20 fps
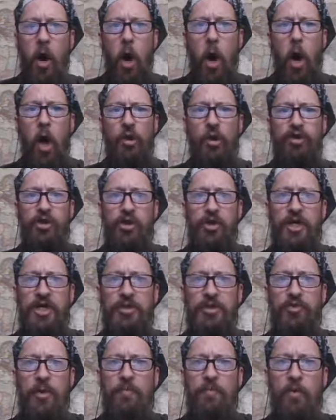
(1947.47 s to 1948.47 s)
All
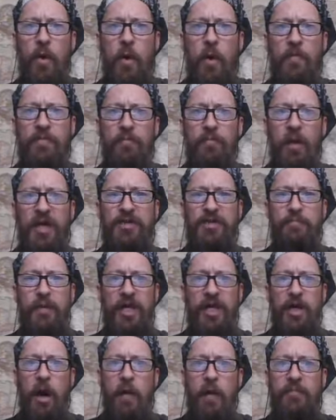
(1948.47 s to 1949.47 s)
trees removed must
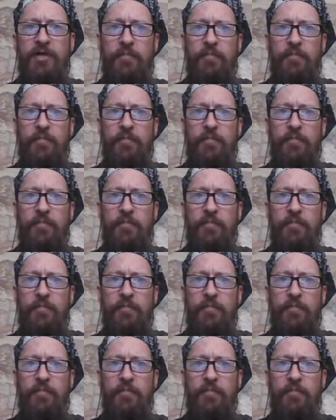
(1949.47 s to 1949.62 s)
become